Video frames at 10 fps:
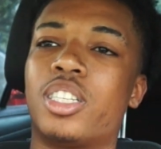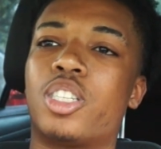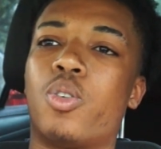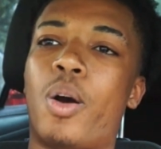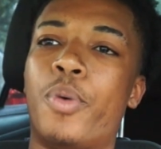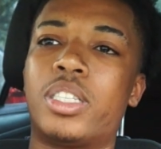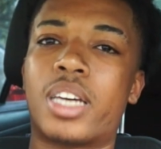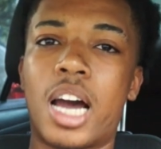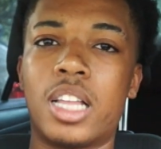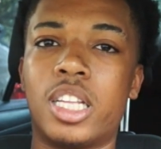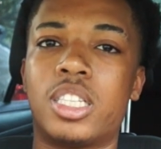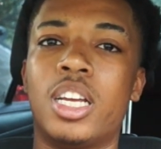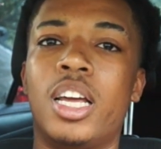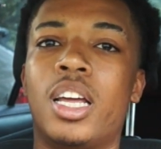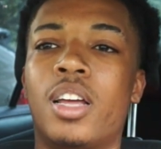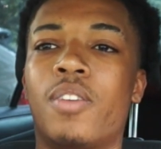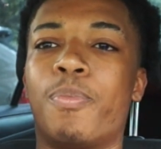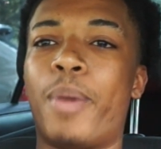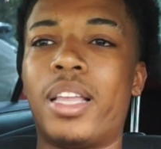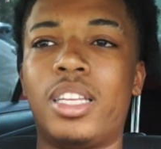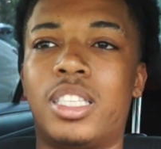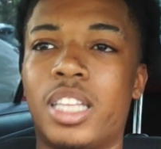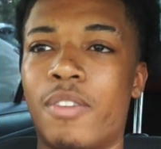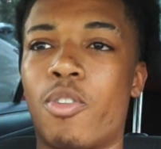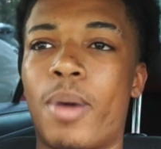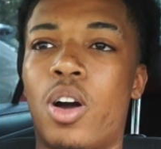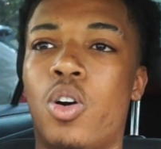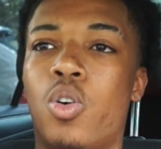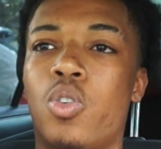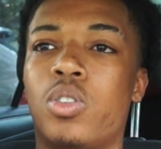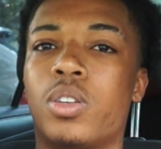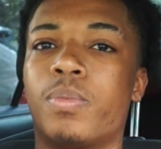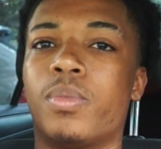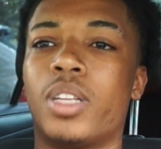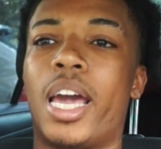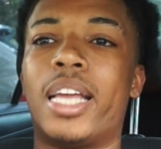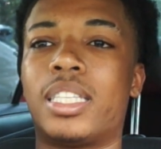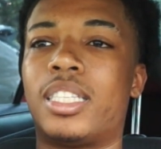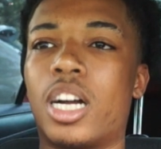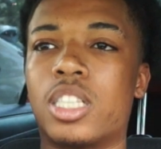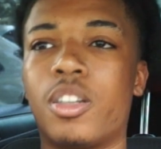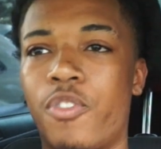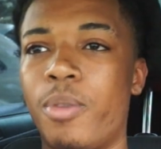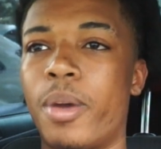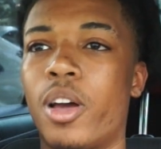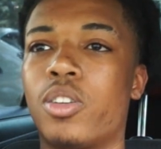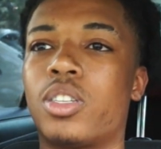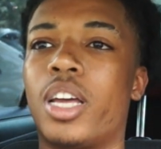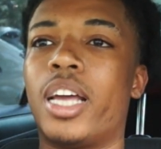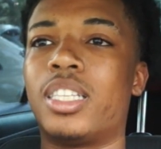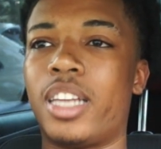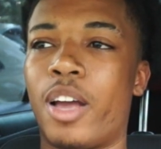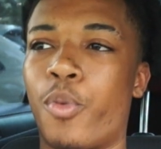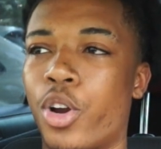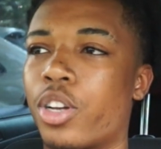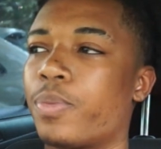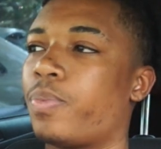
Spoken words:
So I went to college mainly to live on my own and talk to the females and to network.